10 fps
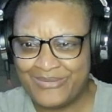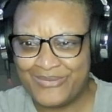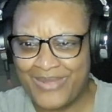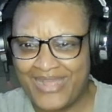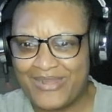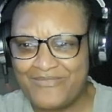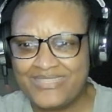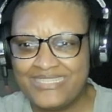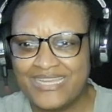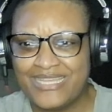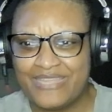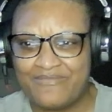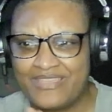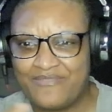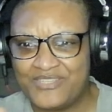I can't really tell
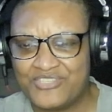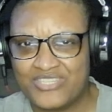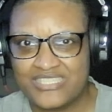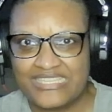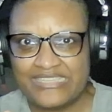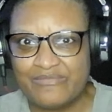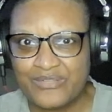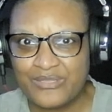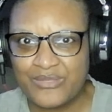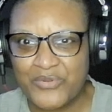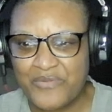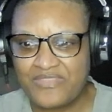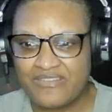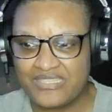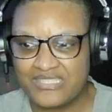if it's just evil or if
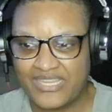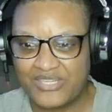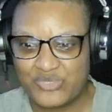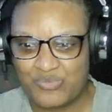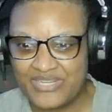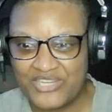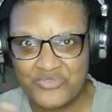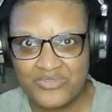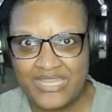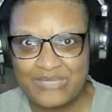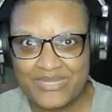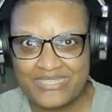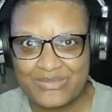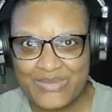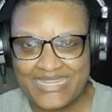there is like a supernatural element
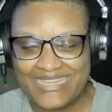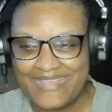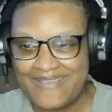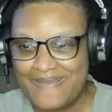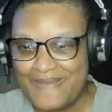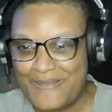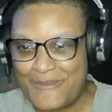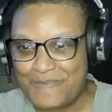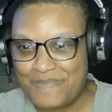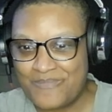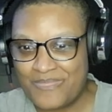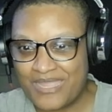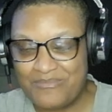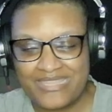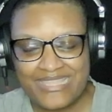to it
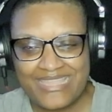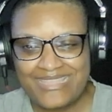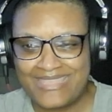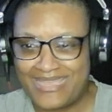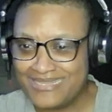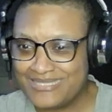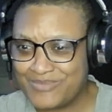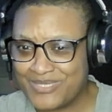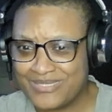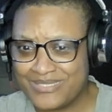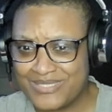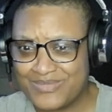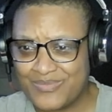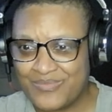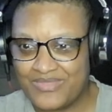I'm thinking yes because
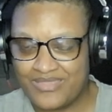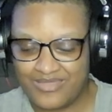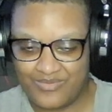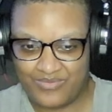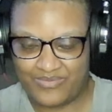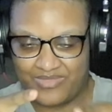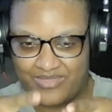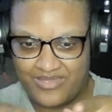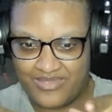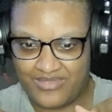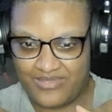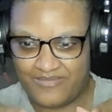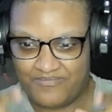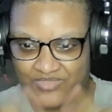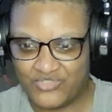the
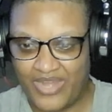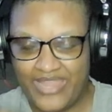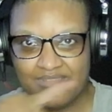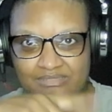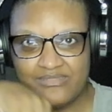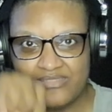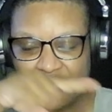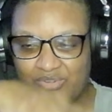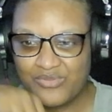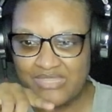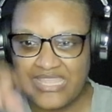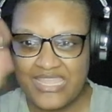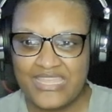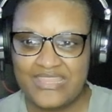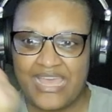triangle circle
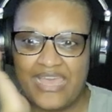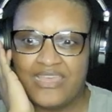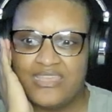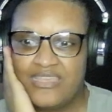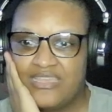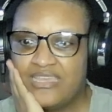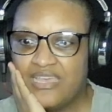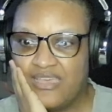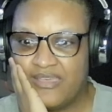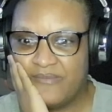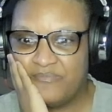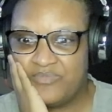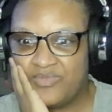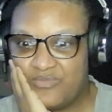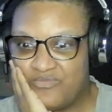thingy that
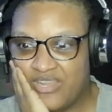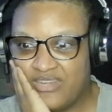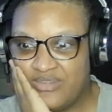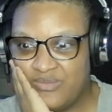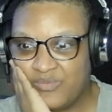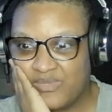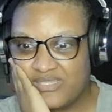Ron was